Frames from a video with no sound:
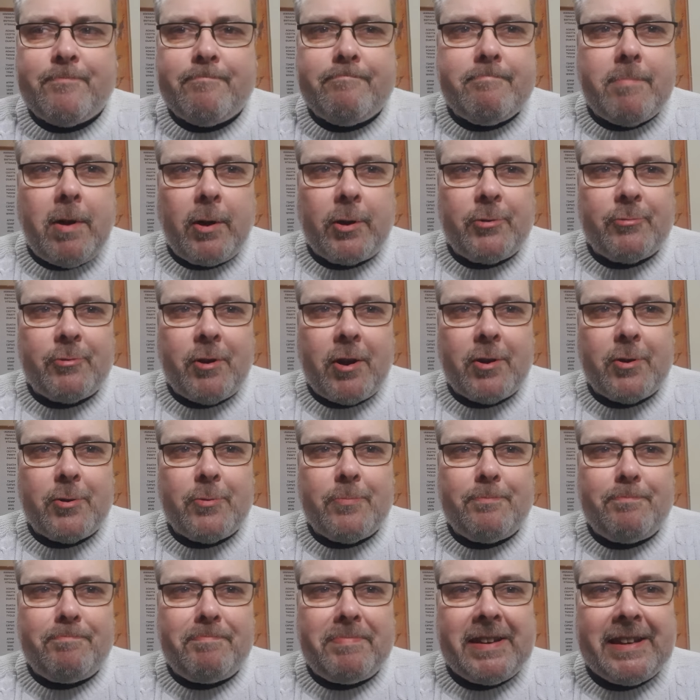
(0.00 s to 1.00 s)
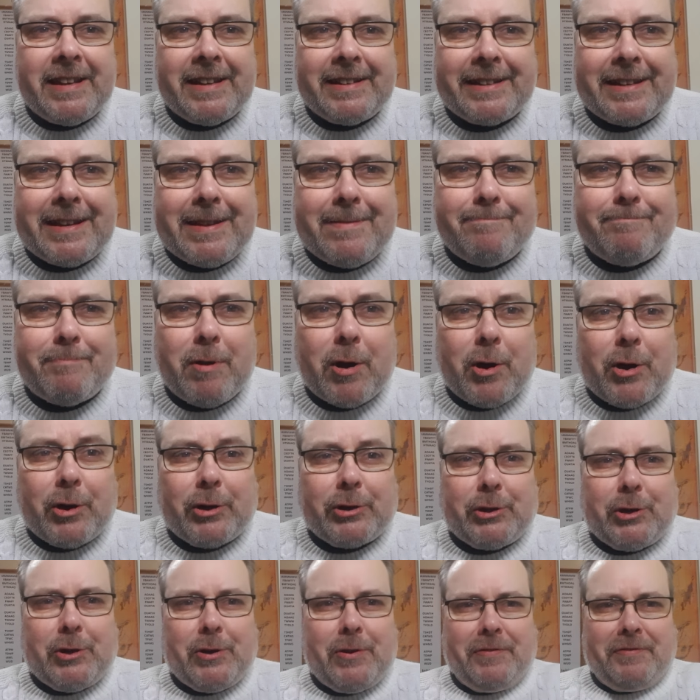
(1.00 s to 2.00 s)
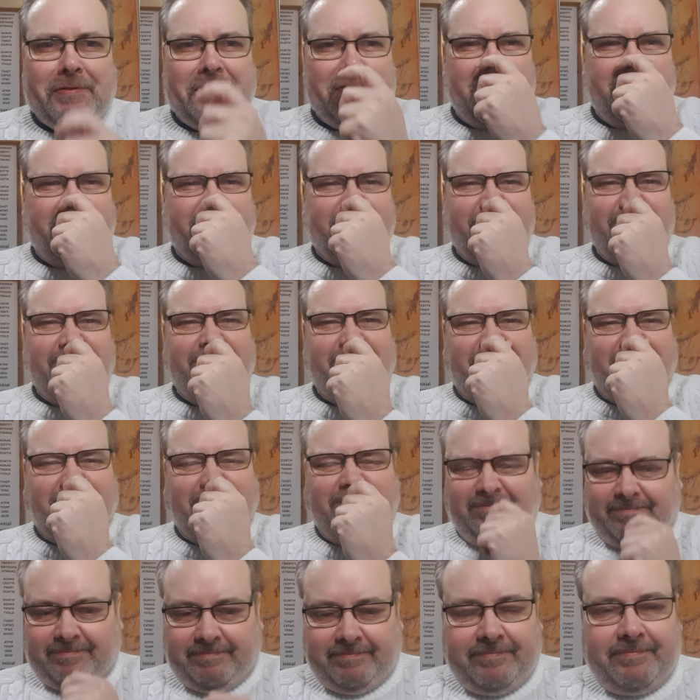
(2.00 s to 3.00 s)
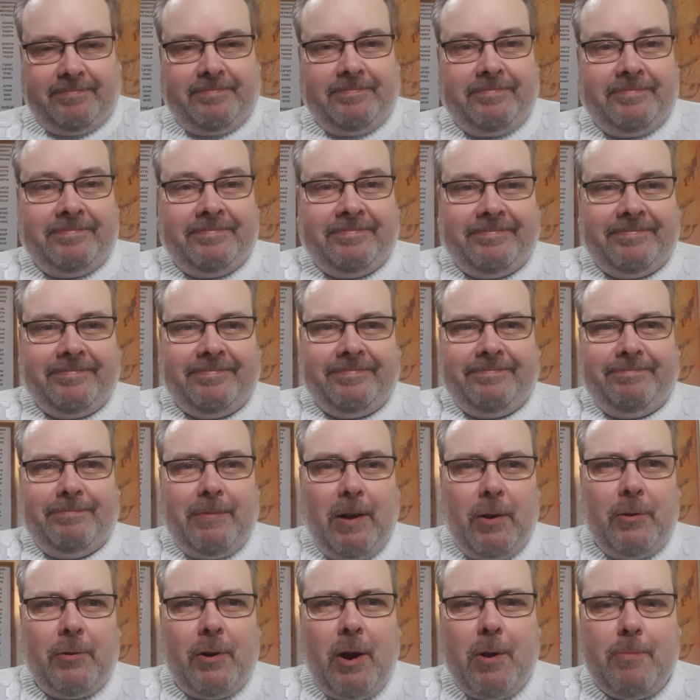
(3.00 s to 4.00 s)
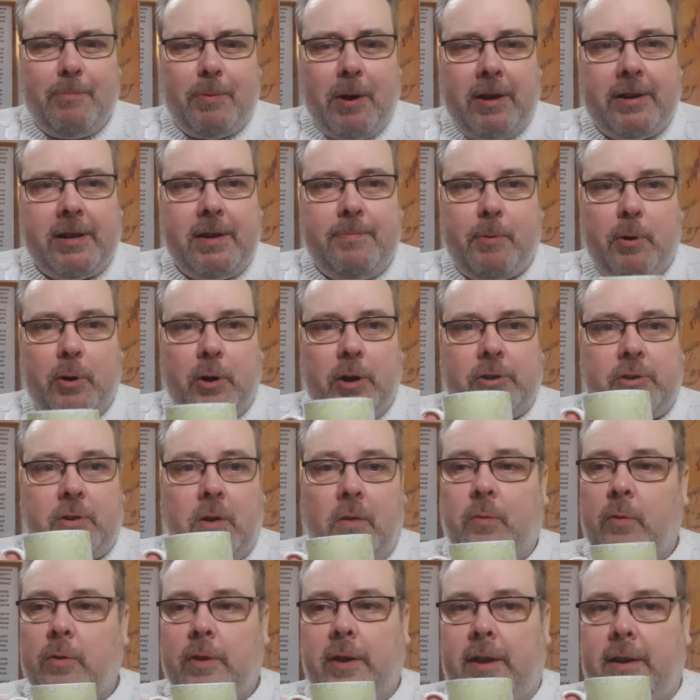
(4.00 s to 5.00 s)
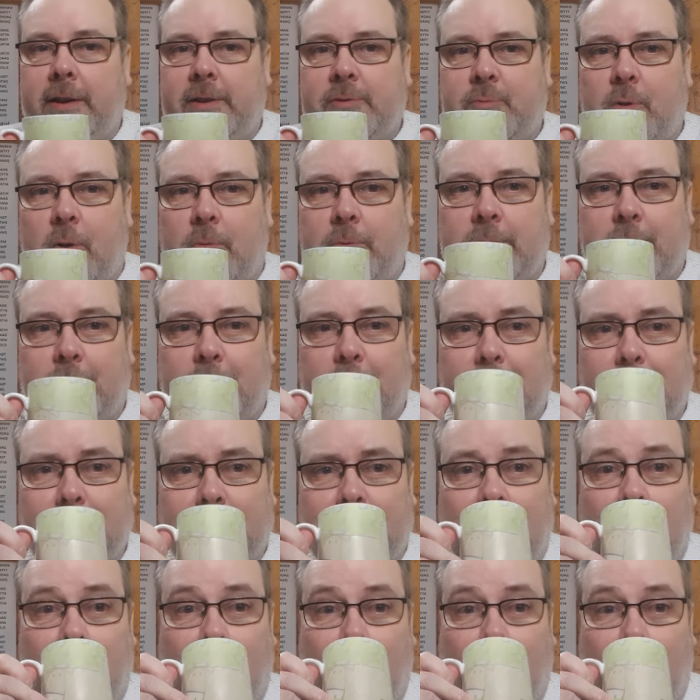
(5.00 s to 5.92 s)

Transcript: Munroe bloody Bergdorf. Munroe bloody Bergdorf. What the hell is wrong with the world?